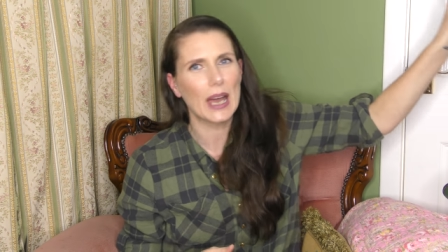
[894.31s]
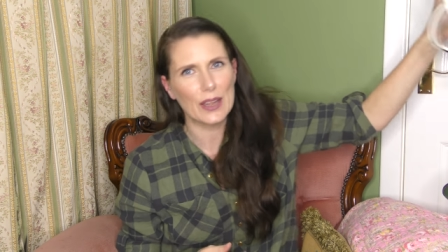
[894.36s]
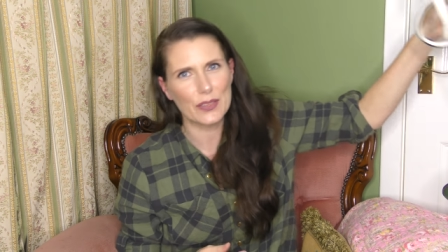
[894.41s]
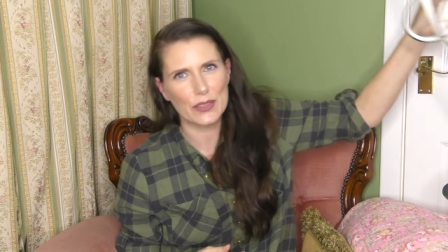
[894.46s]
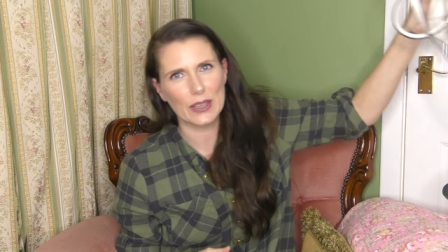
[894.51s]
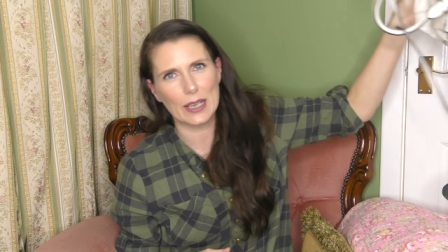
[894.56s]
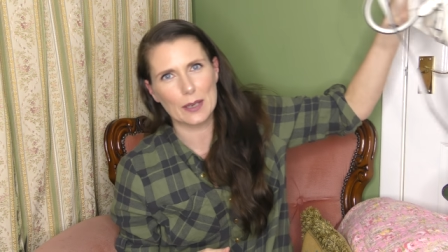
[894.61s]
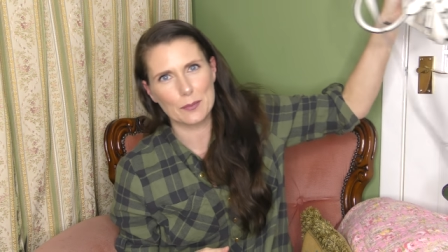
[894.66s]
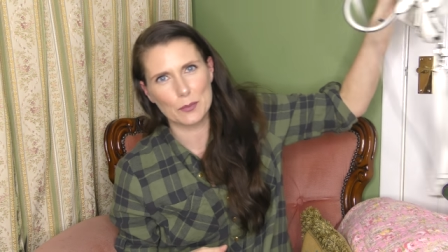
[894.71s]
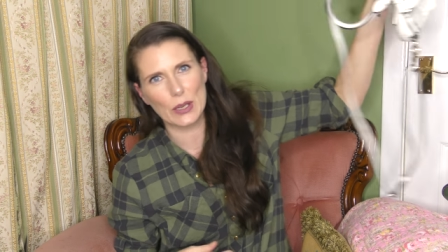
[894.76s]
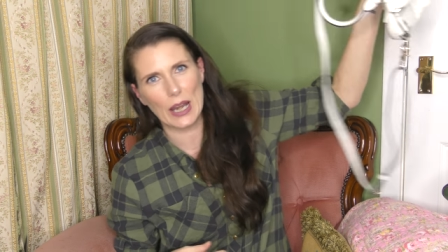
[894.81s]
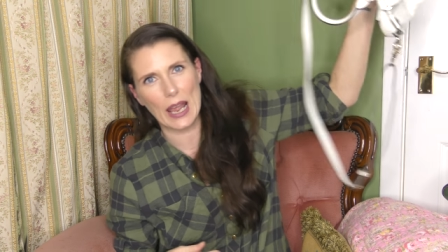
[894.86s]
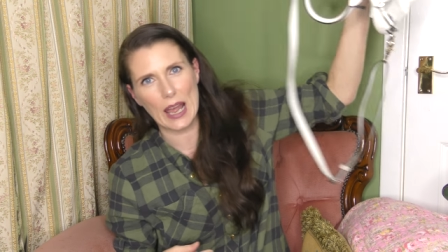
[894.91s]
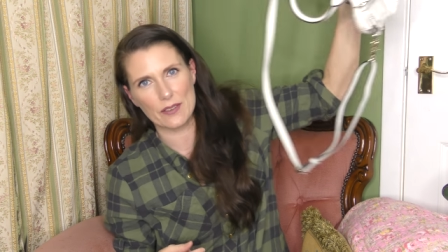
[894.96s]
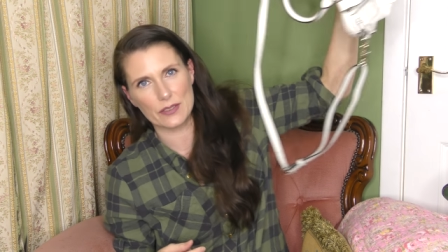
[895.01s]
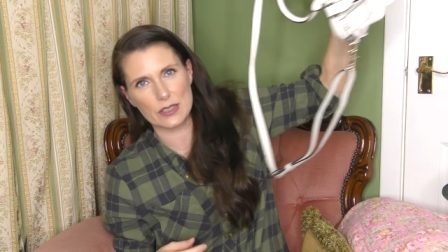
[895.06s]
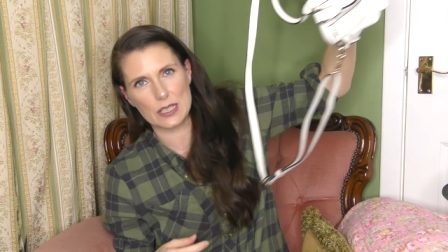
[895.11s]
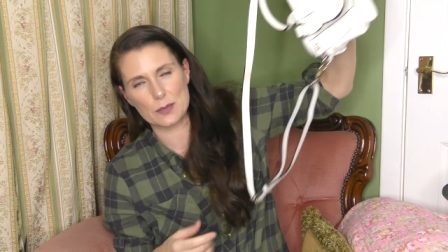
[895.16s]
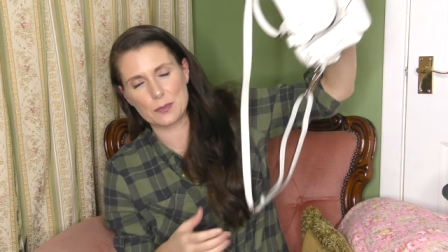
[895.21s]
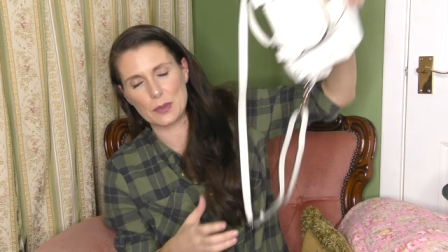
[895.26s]
I think I'm going to
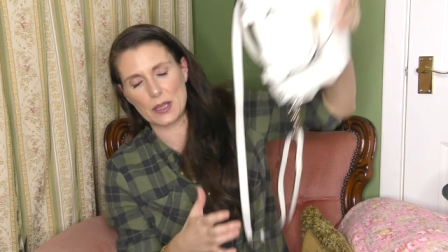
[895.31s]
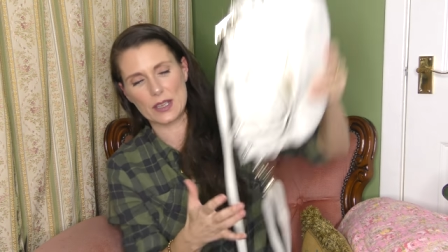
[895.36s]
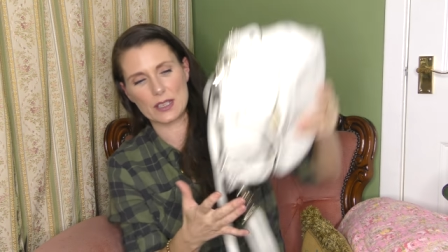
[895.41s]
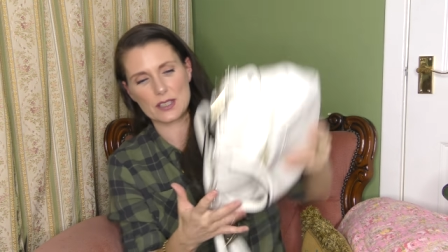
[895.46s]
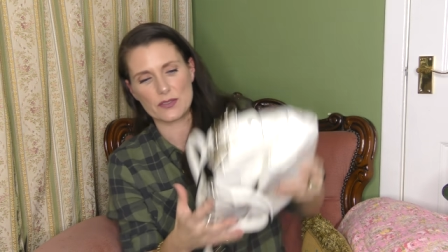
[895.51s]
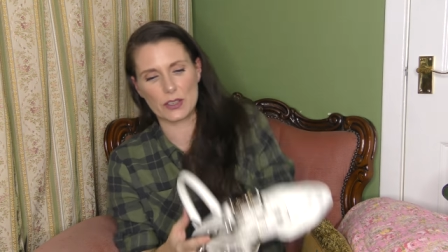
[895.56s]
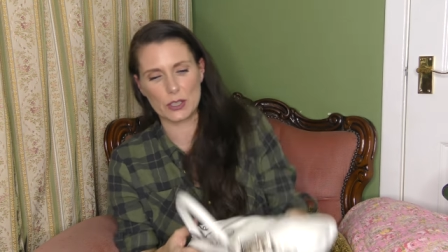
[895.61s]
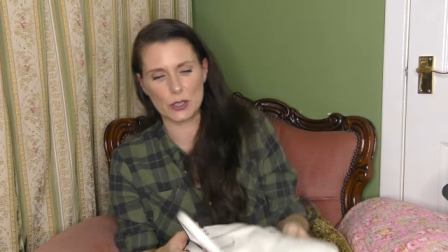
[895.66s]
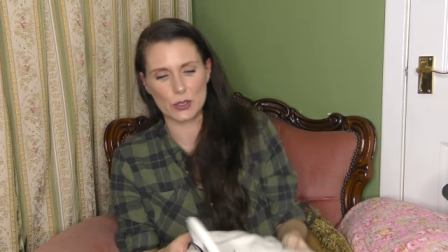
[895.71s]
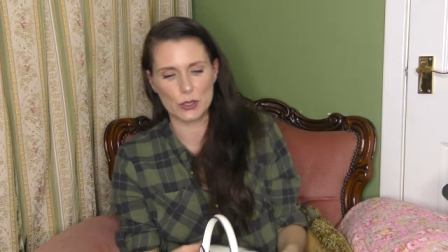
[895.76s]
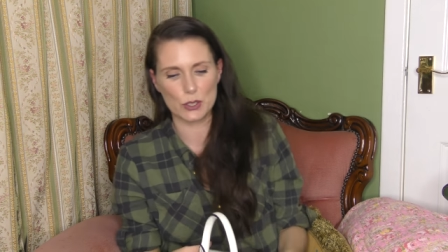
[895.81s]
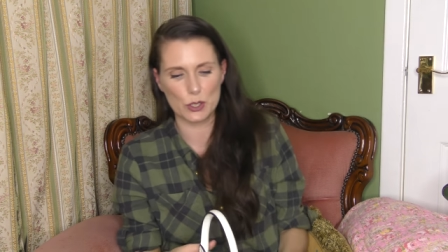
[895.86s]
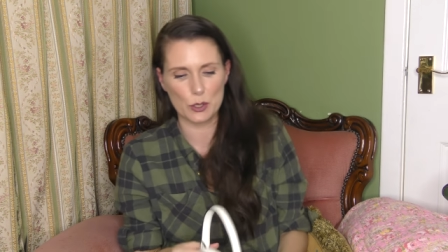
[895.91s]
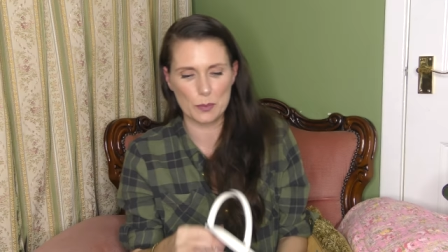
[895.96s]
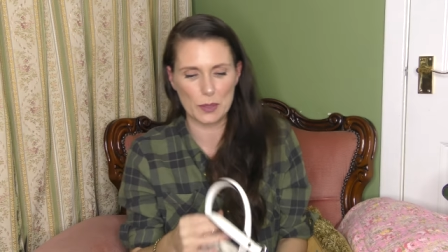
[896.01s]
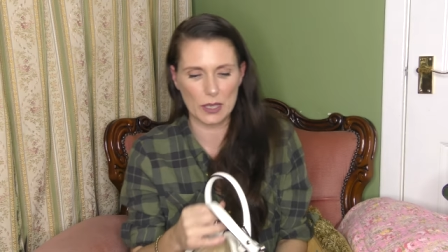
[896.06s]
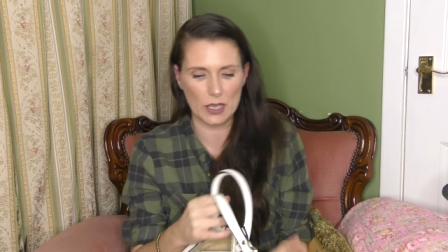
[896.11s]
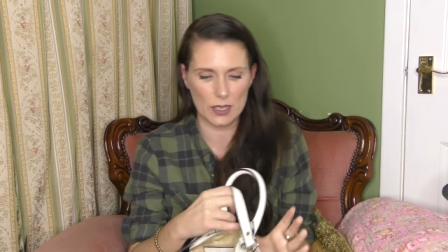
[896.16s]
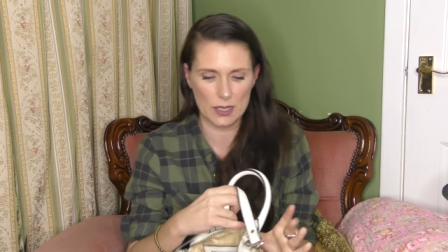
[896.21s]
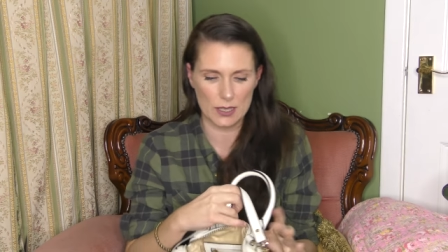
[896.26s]
have to split this video into
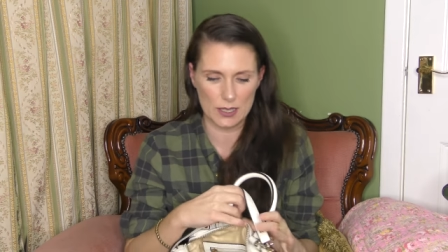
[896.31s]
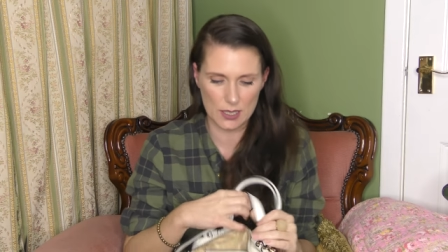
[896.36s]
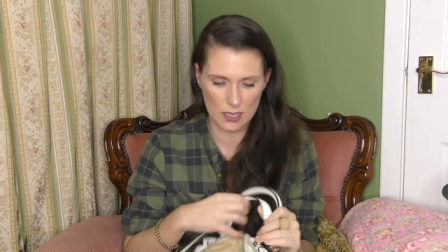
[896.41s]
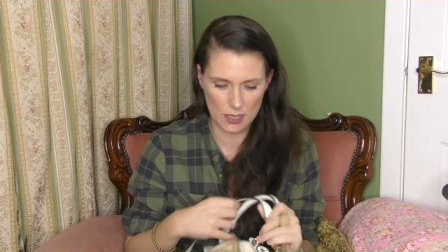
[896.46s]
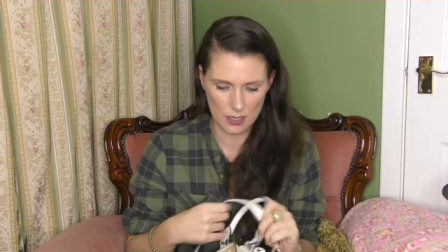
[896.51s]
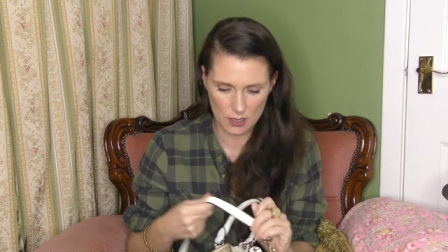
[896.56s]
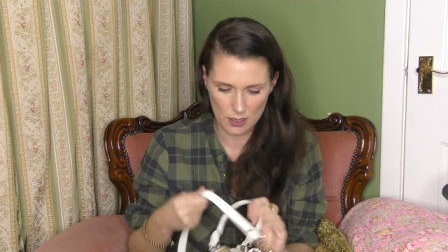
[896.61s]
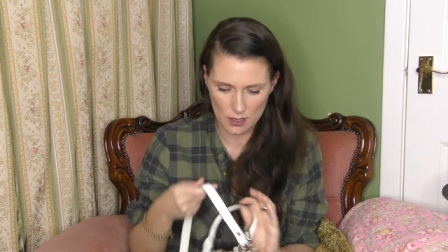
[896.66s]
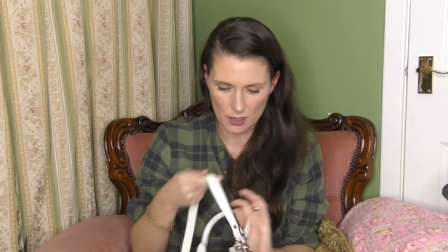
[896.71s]
because